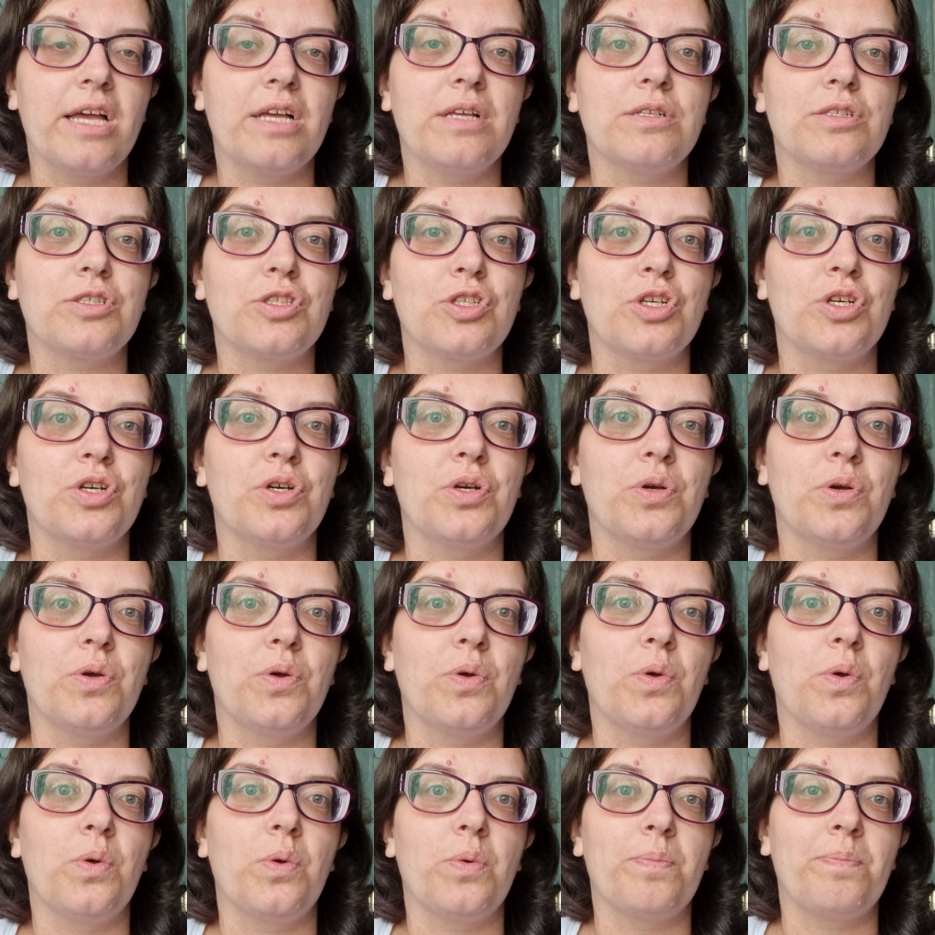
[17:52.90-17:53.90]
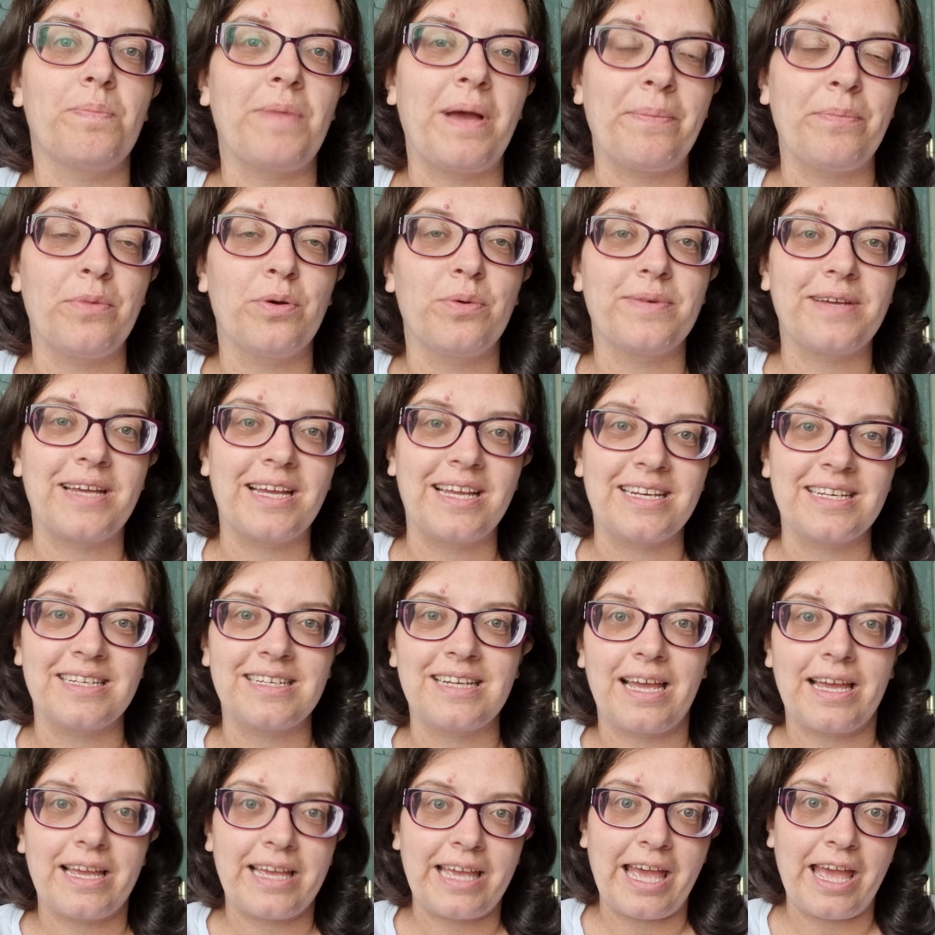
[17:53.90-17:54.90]
so my mum
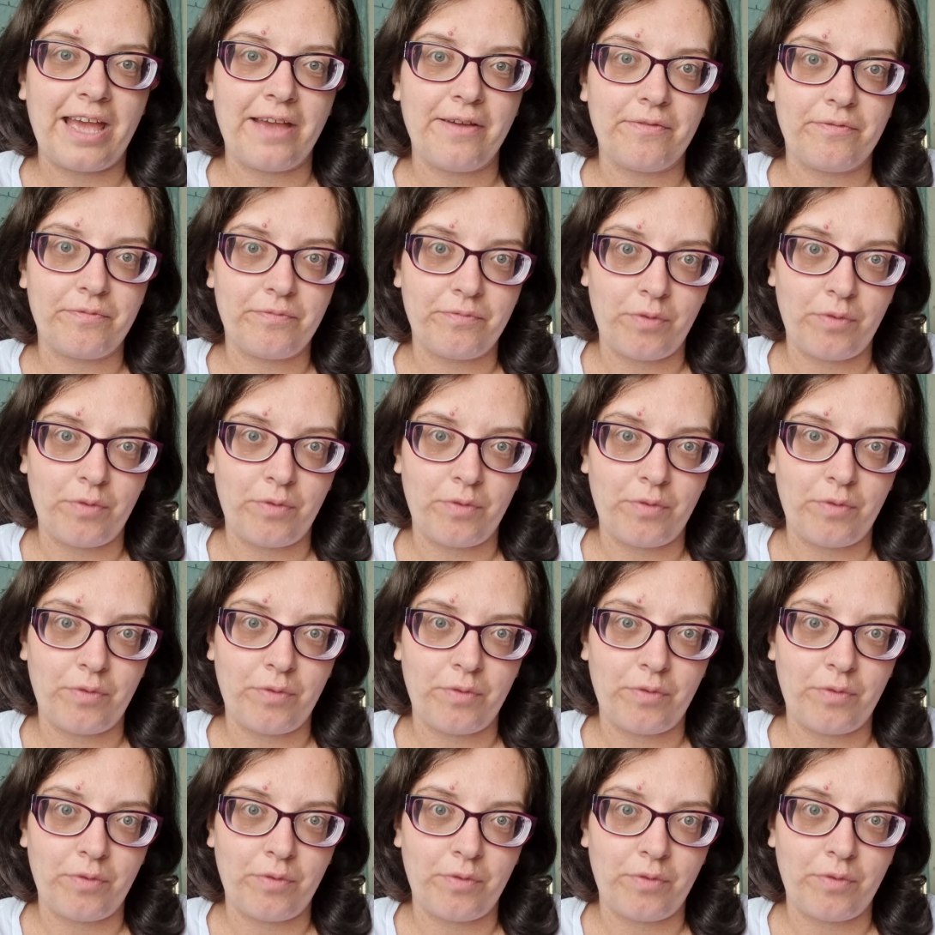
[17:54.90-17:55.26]
can get